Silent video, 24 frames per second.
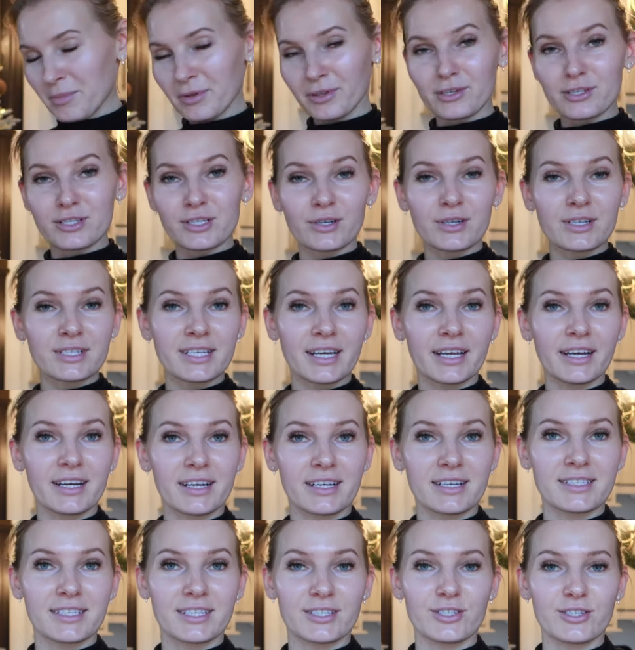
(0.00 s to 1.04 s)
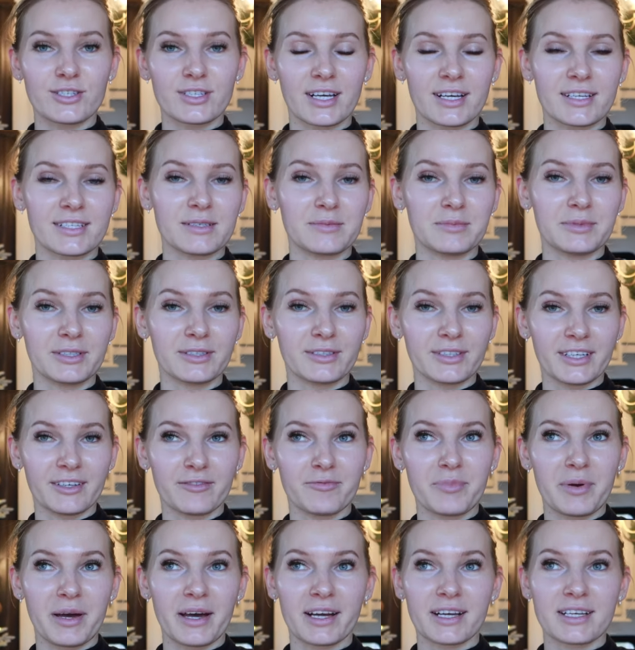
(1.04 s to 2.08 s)
But they're so excited because they just got some little
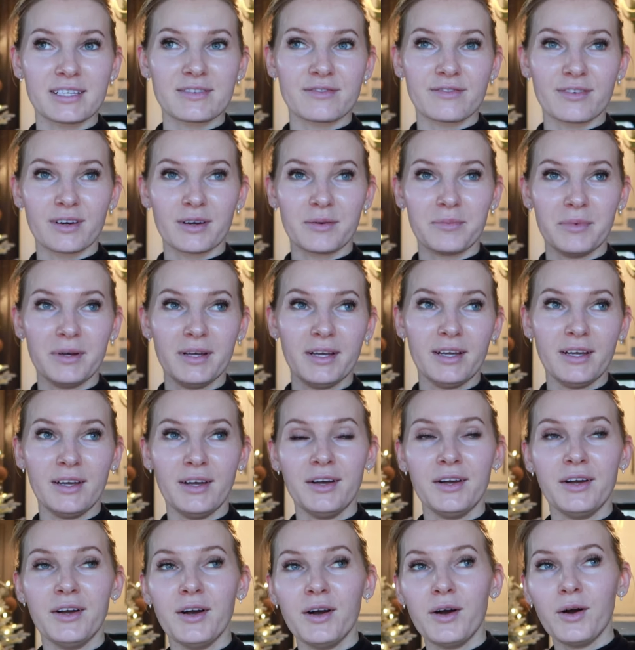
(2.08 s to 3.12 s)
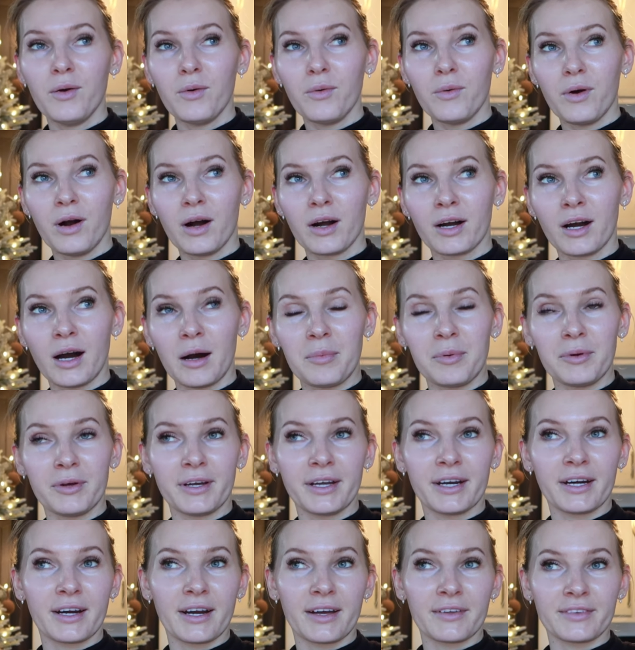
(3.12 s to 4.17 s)
gift bags from a couple
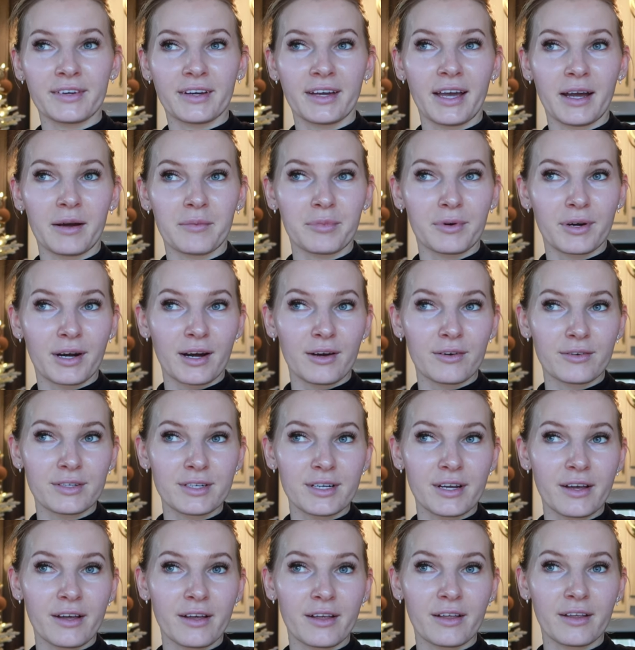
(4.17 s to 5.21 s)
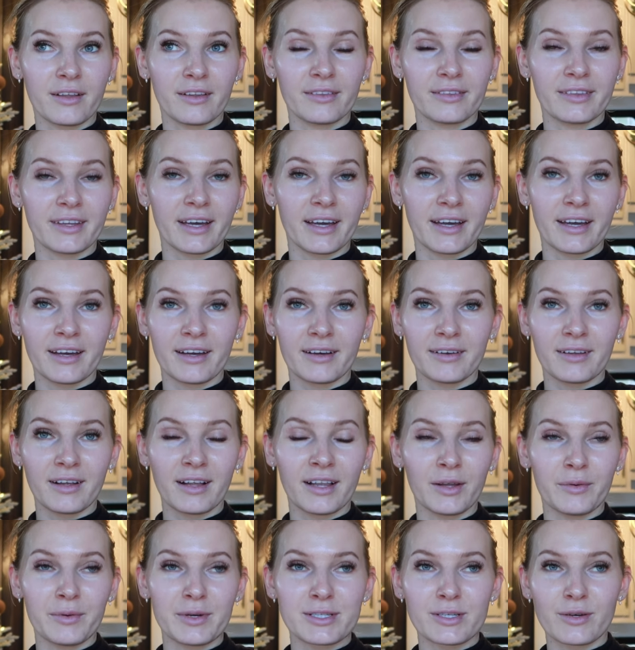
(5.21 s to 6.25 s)
here at the campground.
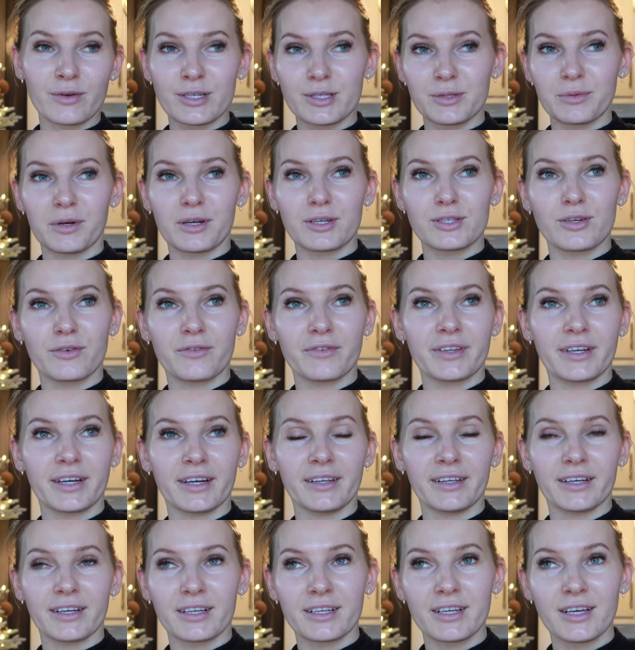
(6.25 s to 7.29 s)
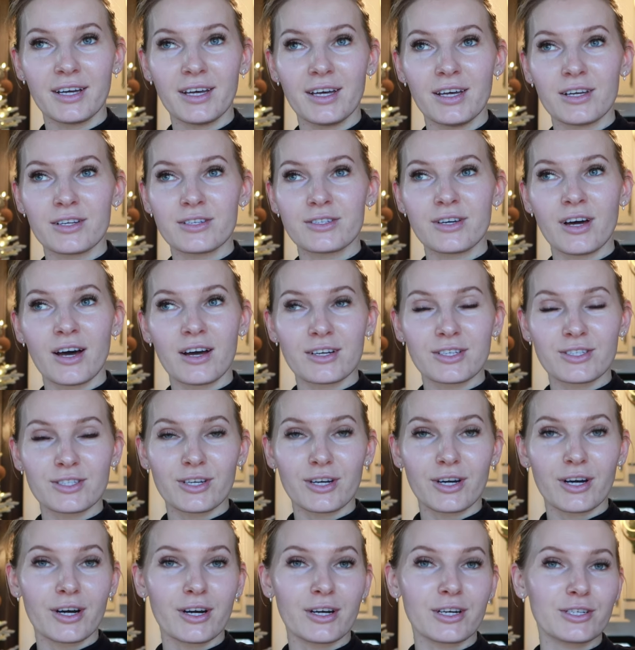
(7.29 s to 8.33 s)
Eloise always walks over there and, like, talks to
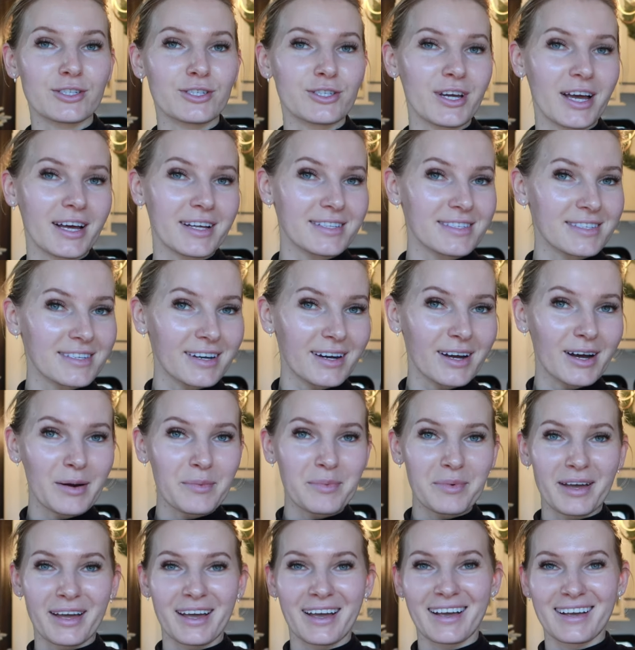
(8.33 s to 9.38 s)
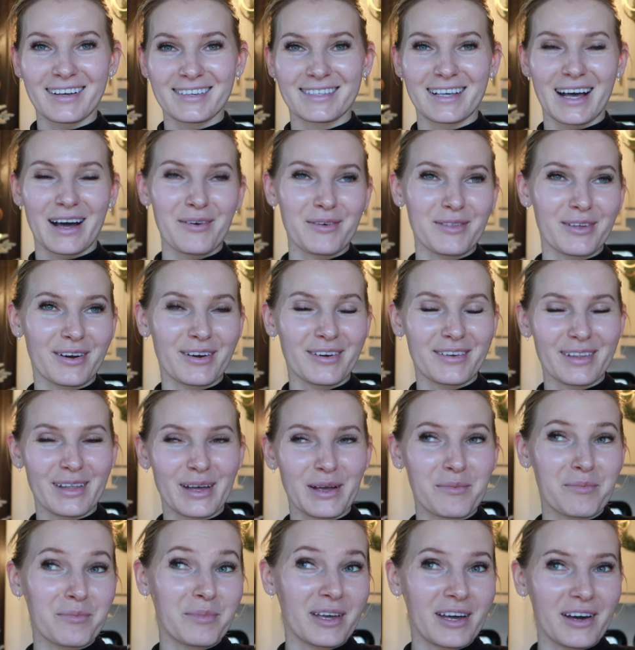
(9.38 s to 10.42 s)
her, chats it up, hangs out with her,
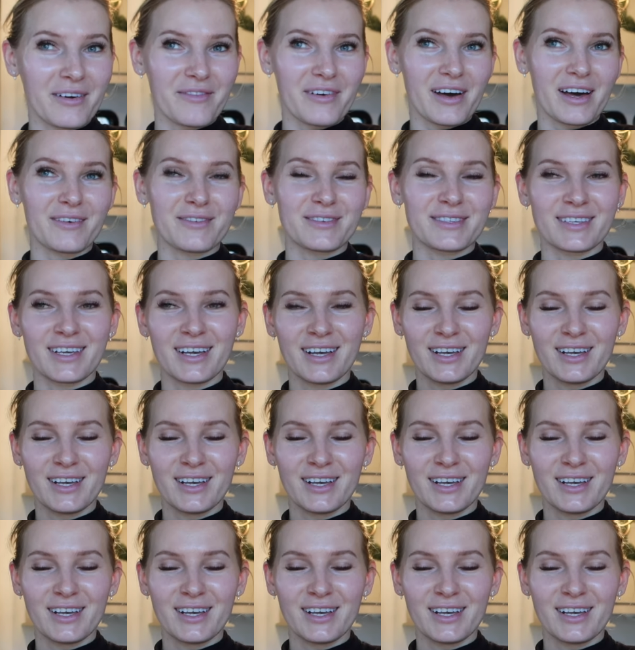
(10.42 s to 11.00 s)
like, BFFs.